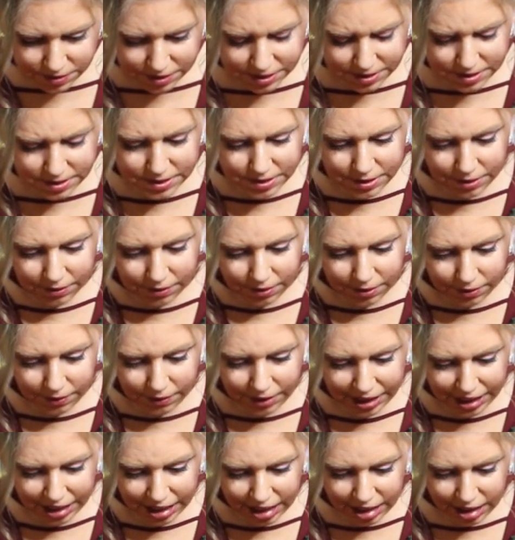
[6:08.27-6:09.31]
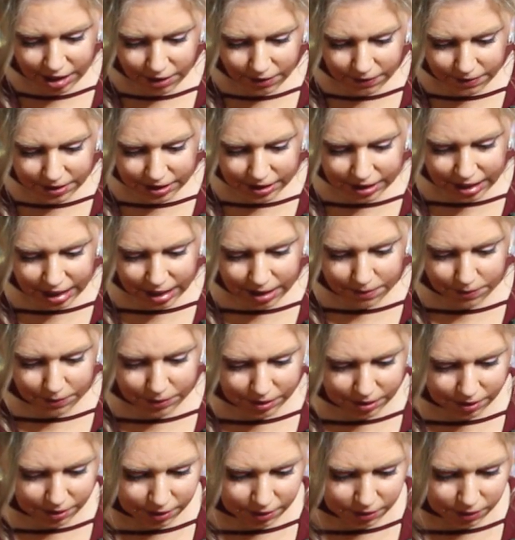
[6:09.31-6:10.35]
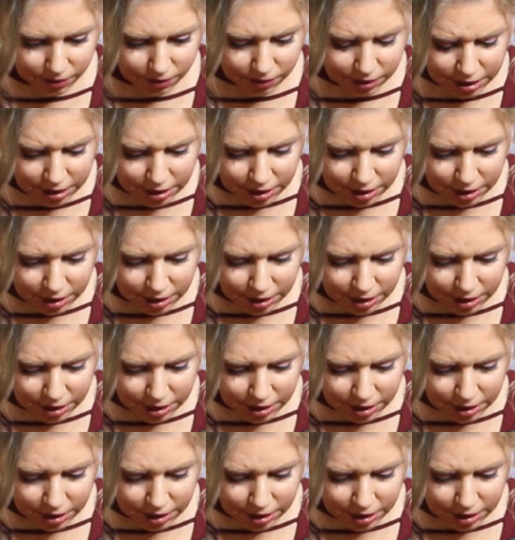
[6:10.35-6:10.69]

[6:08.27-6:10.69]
this is their little hair and it came with little